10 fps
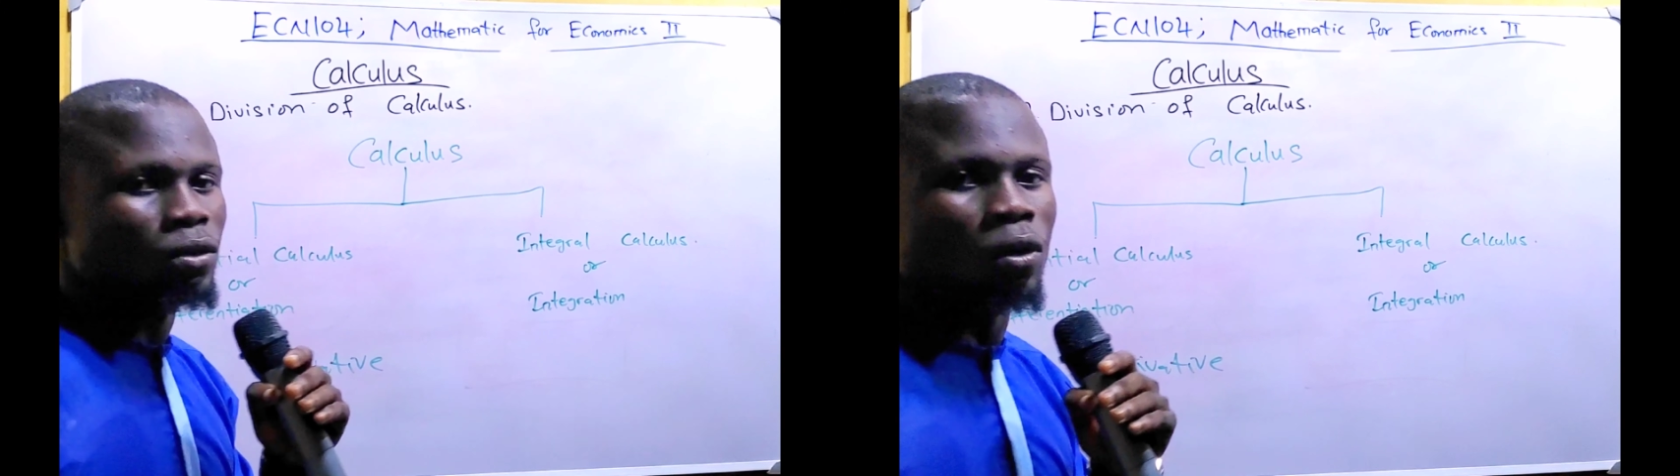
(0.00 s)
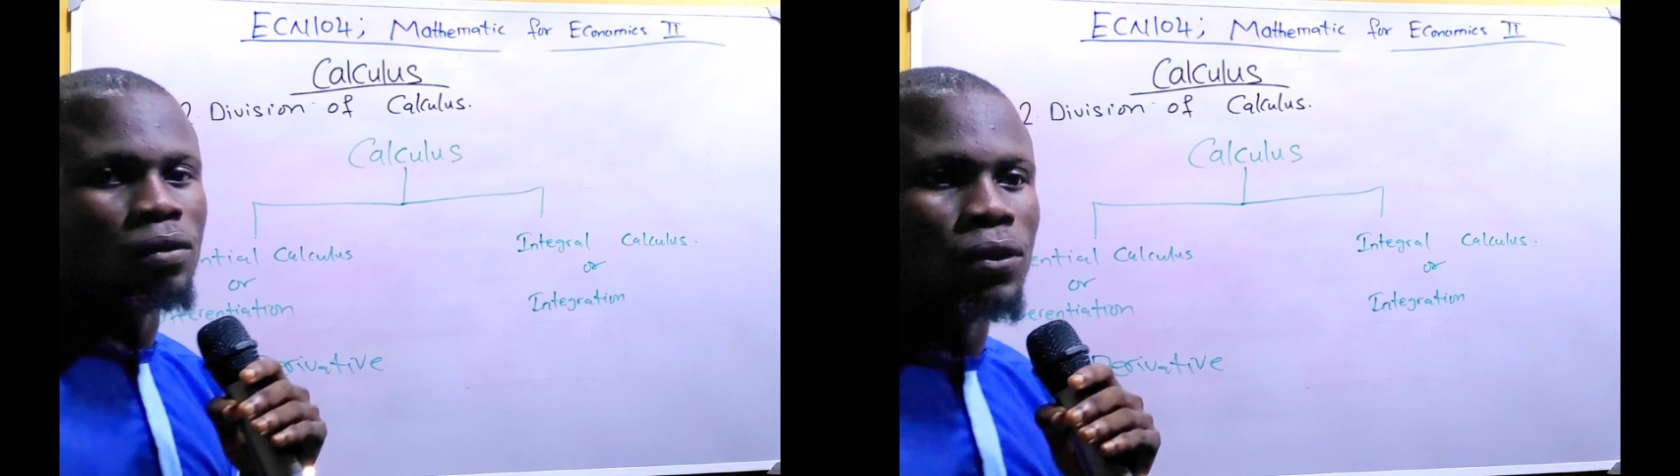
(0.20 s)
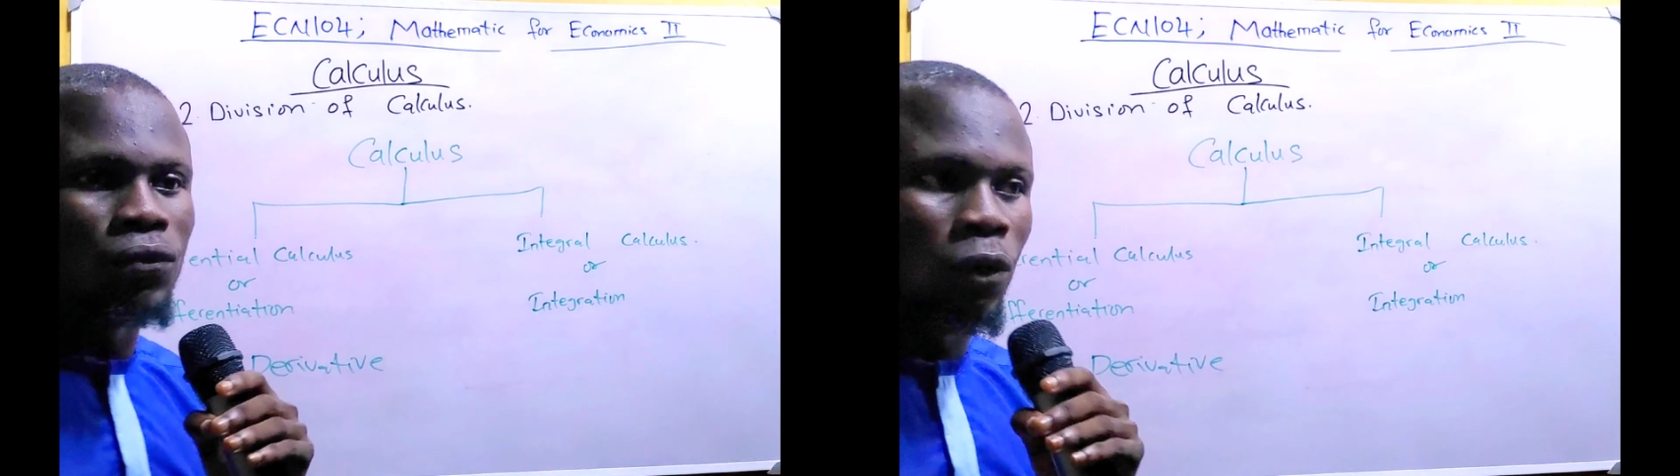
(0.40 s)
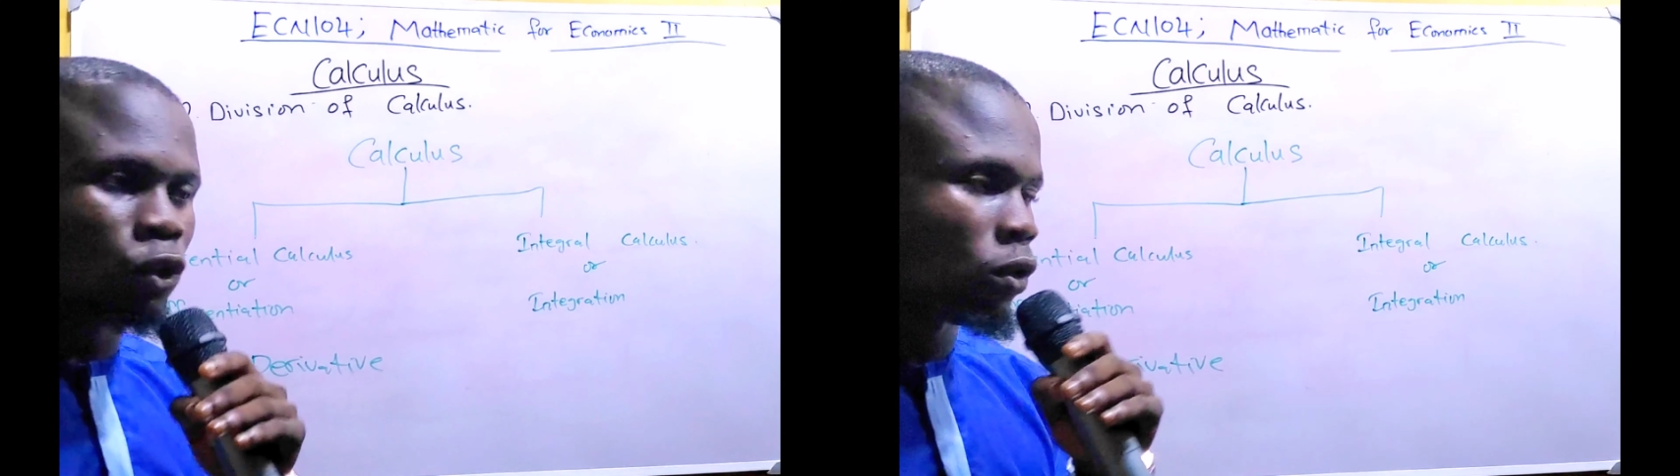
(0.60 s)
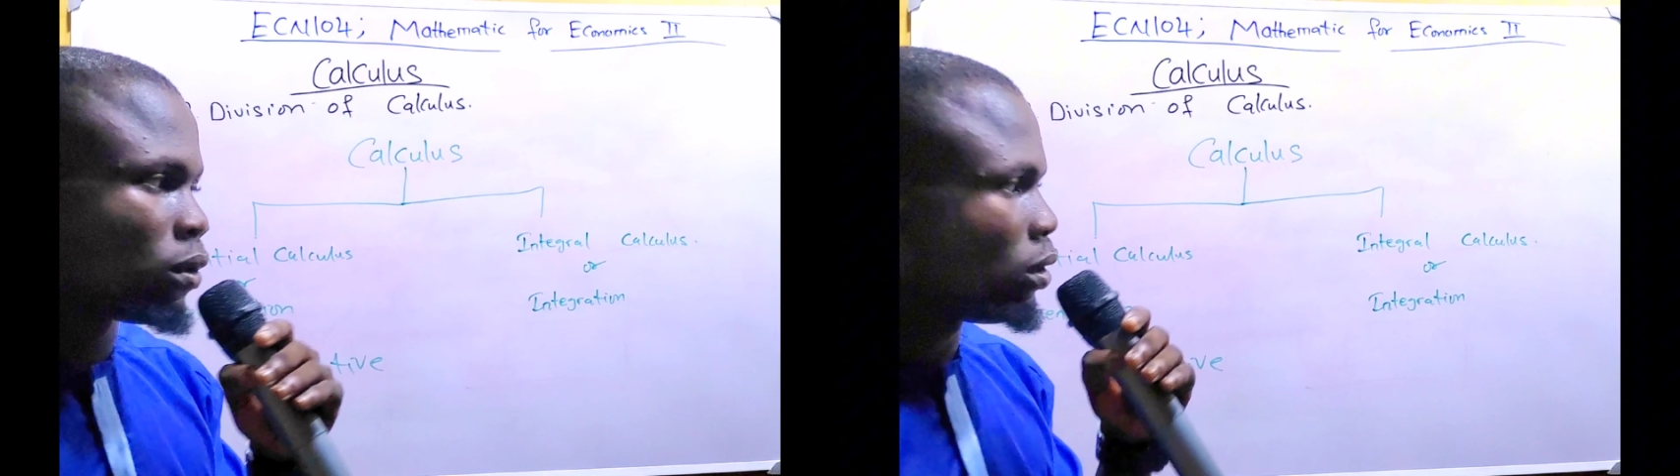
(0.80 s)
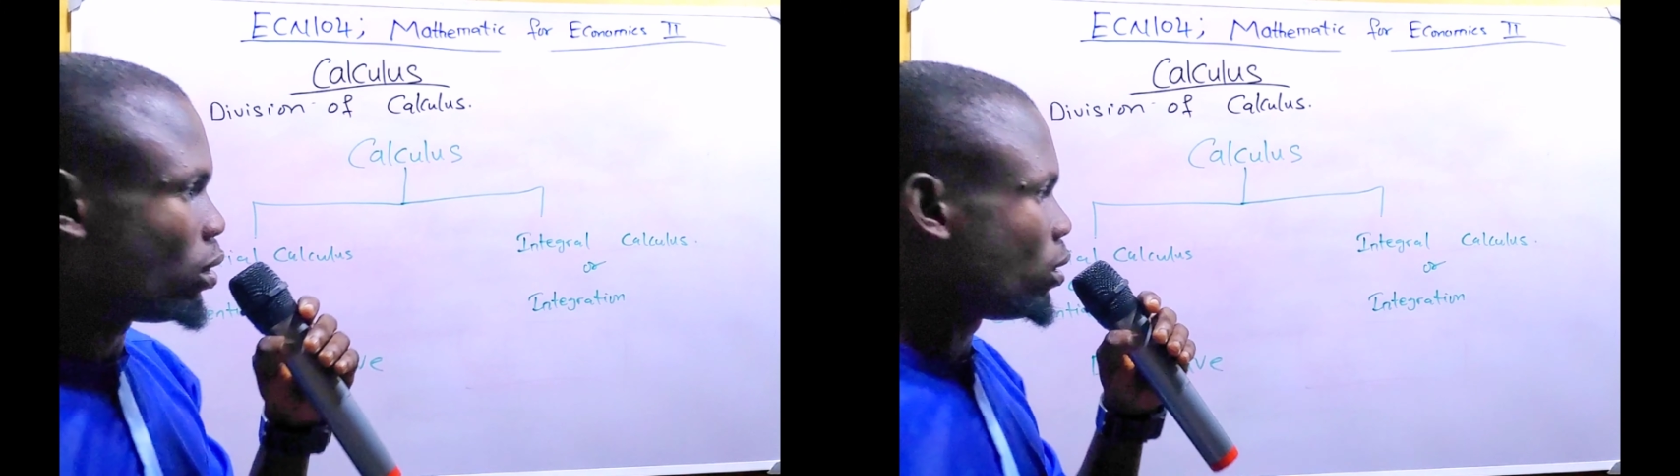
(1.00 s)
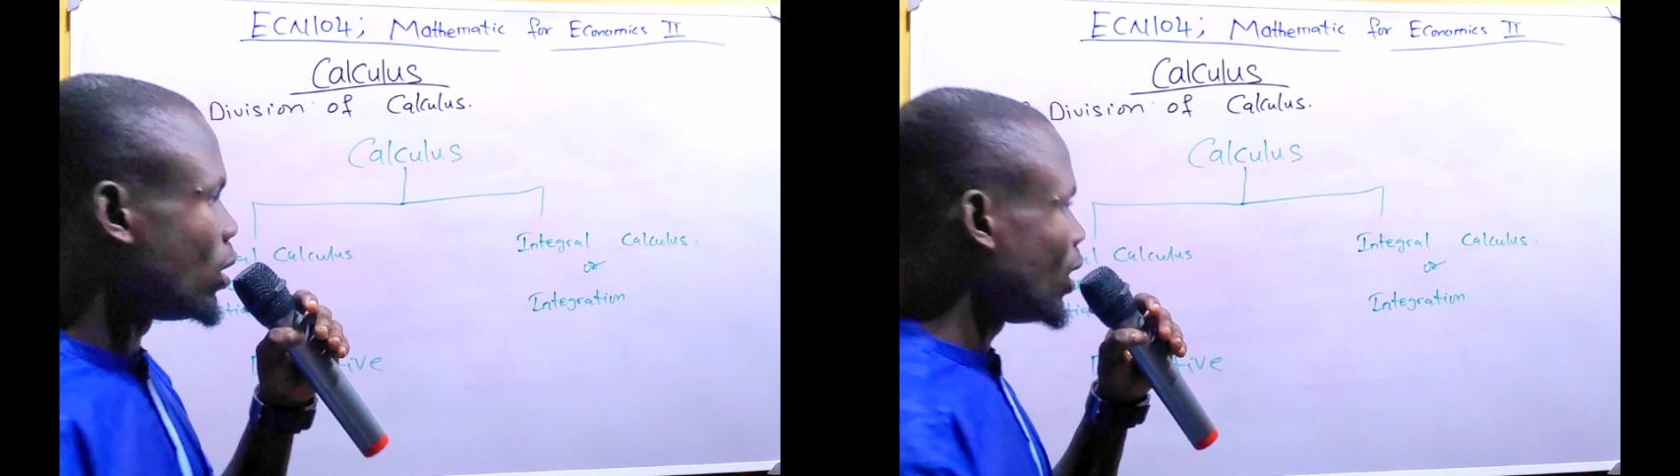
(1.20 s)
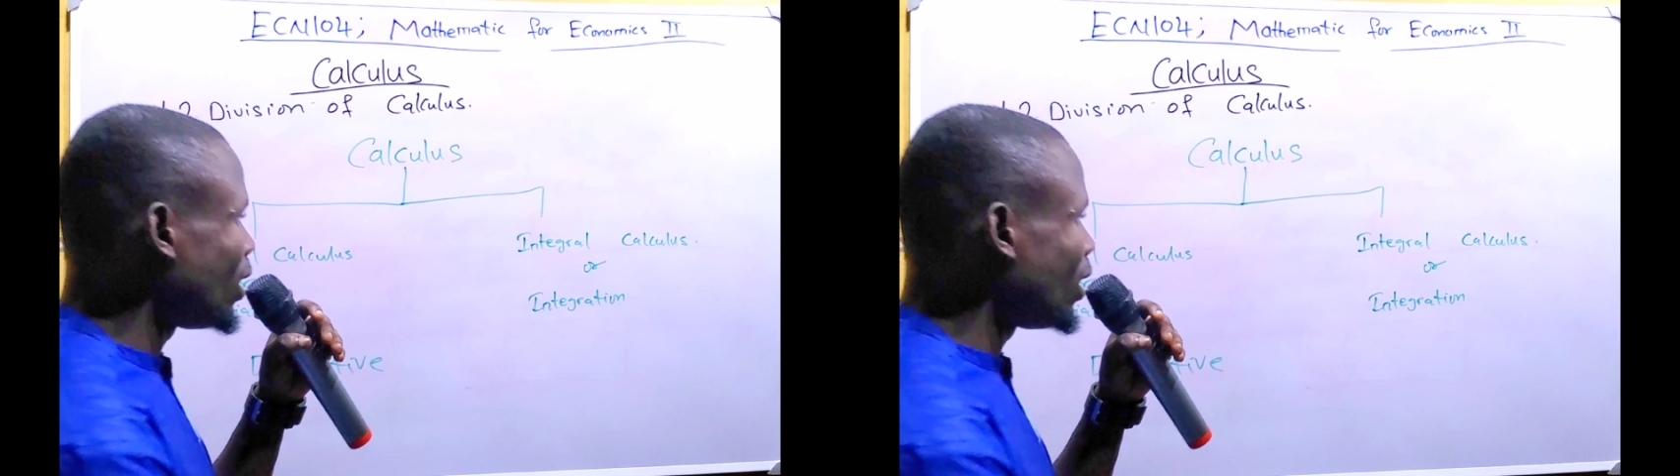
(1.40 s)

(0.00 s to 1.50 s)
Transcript: of the function. The